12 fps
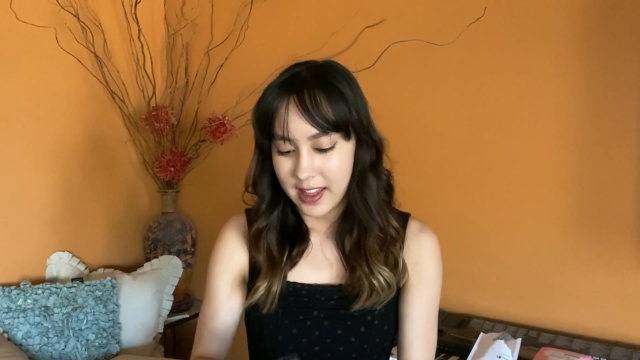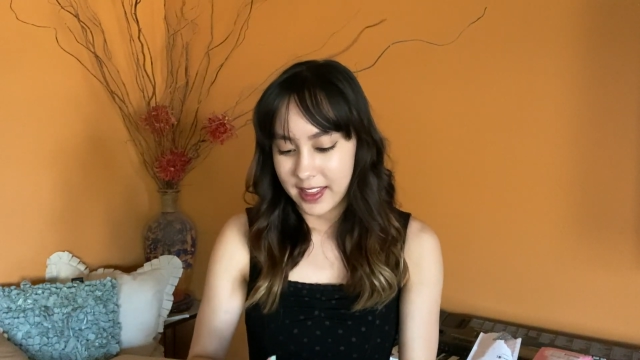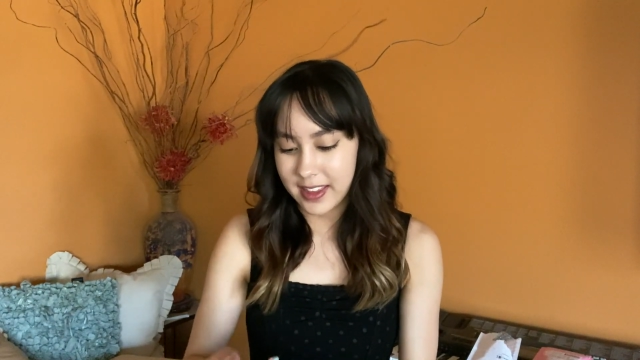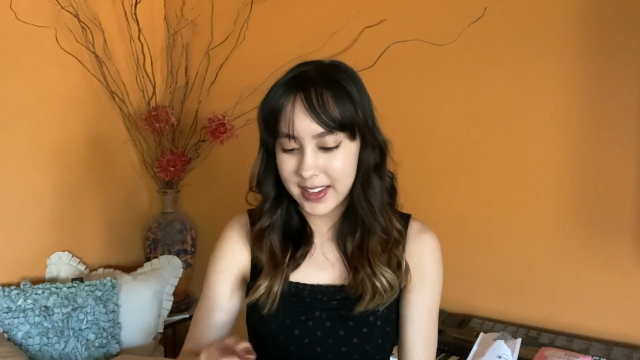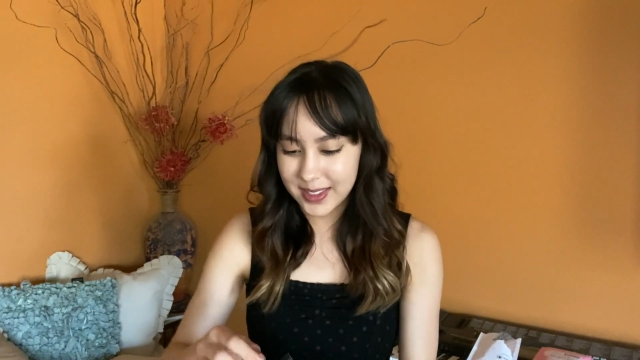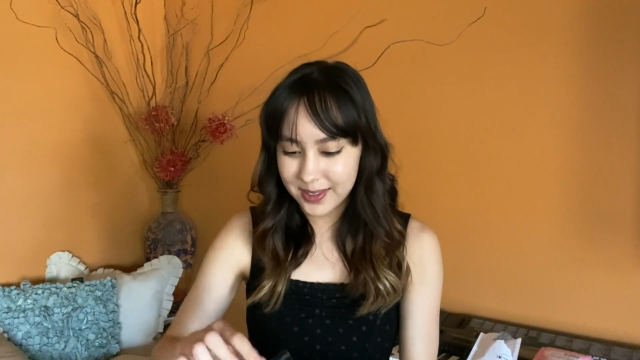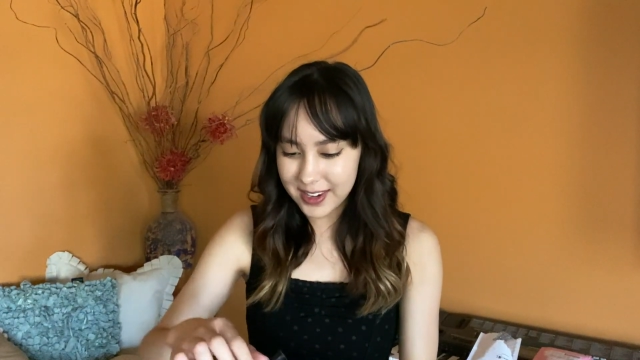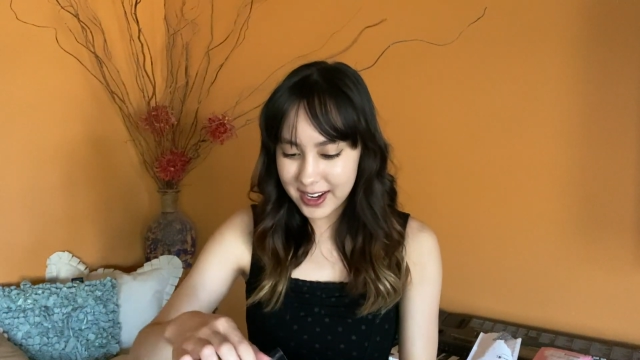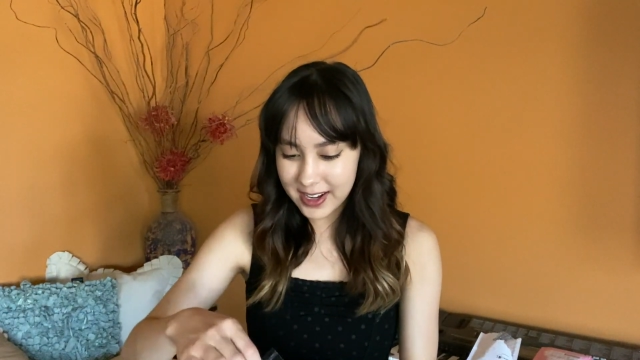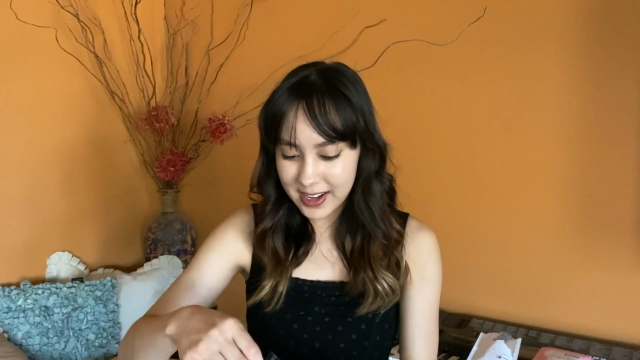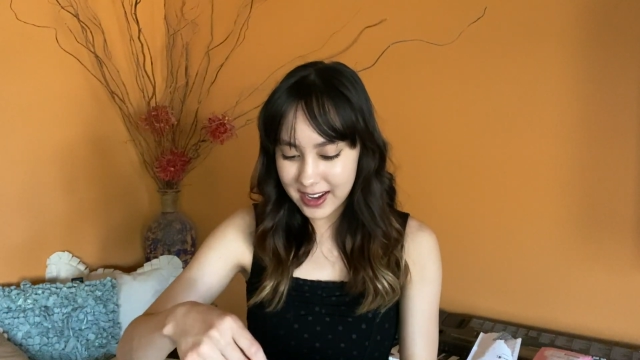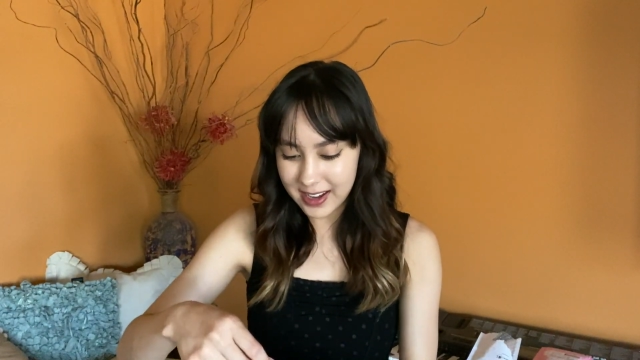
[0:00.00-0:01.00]
this
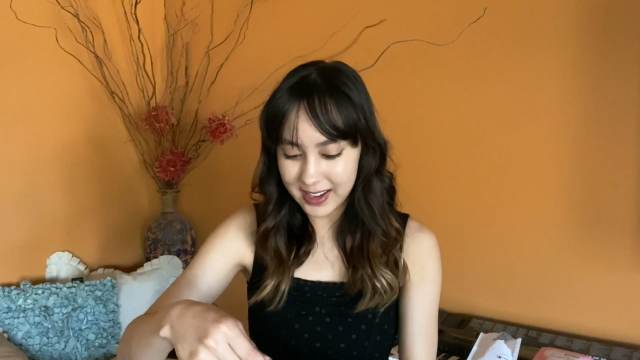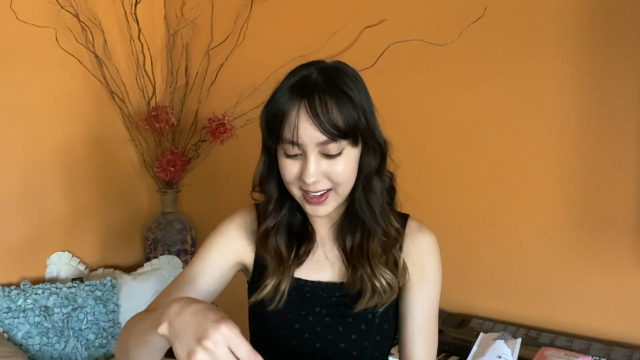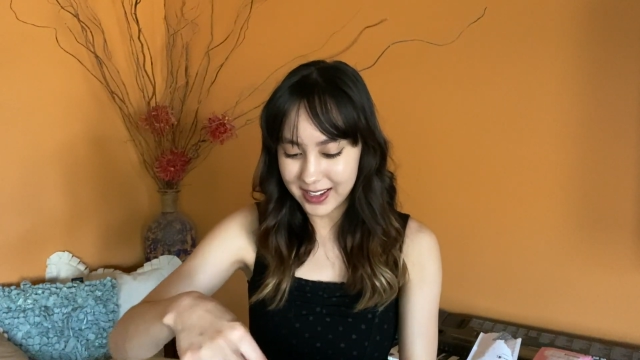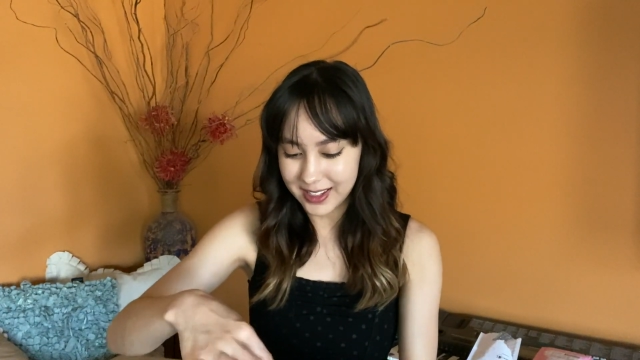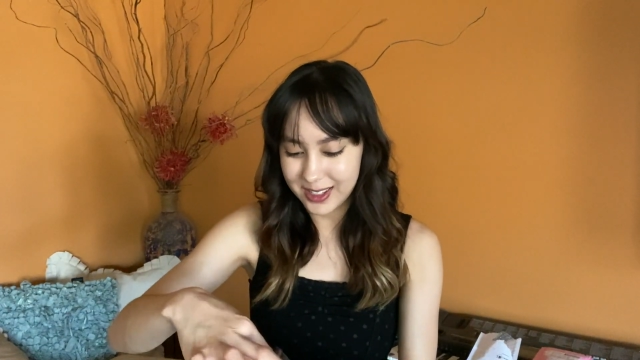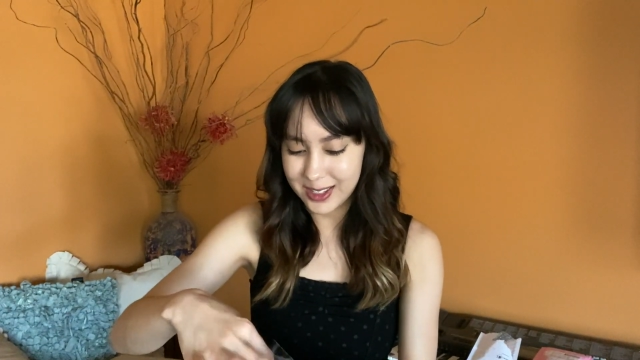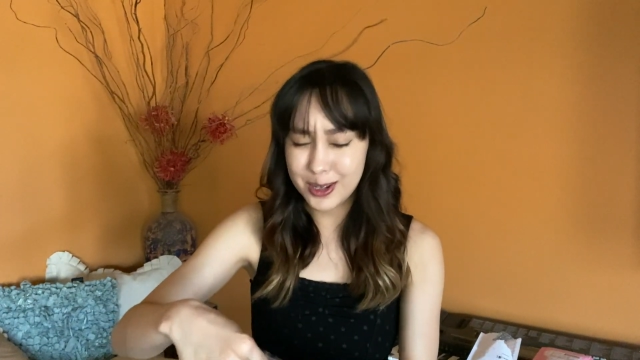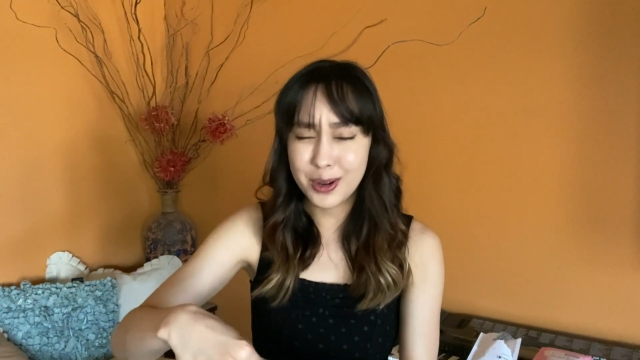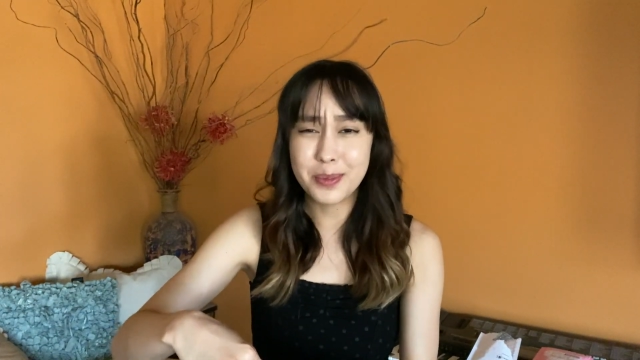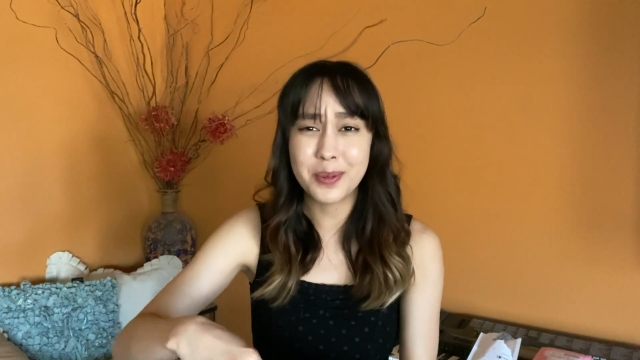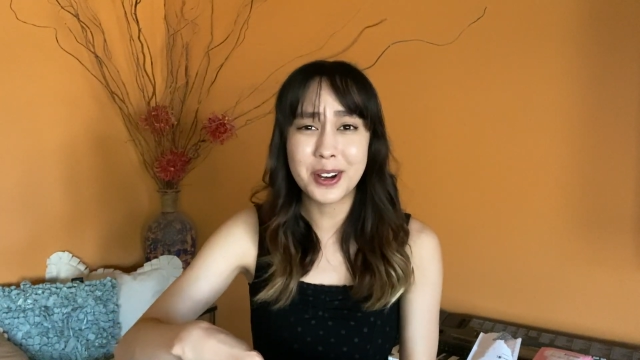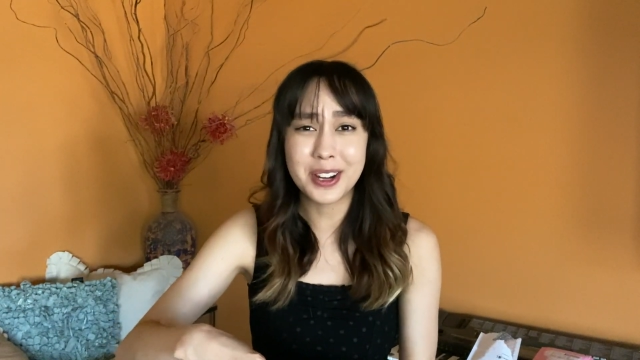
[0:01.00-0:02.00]
one,
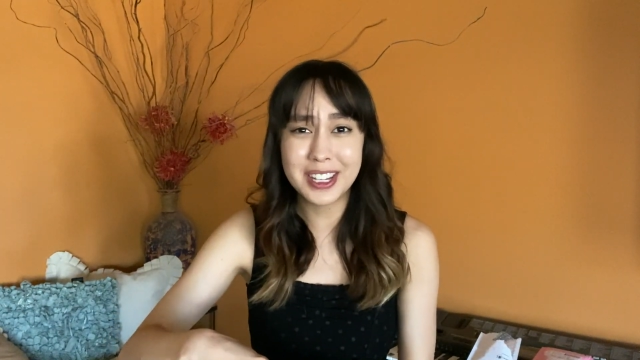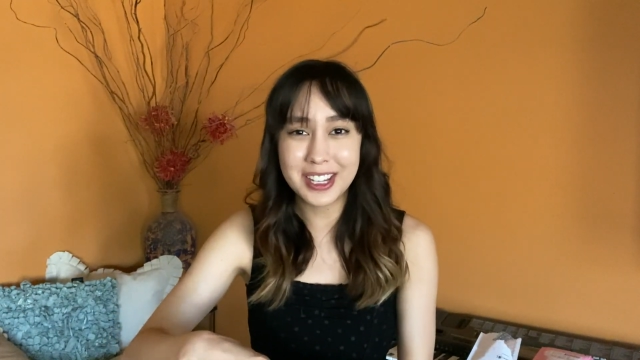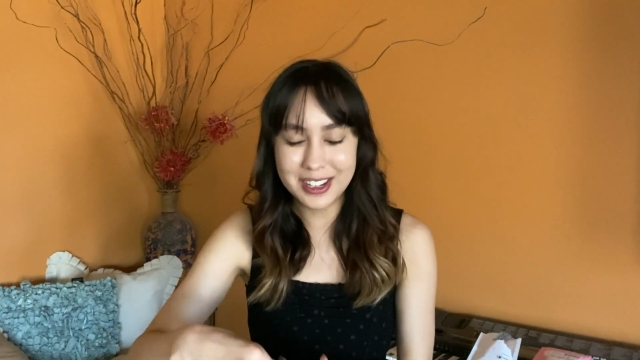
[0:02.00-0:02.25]
super cute.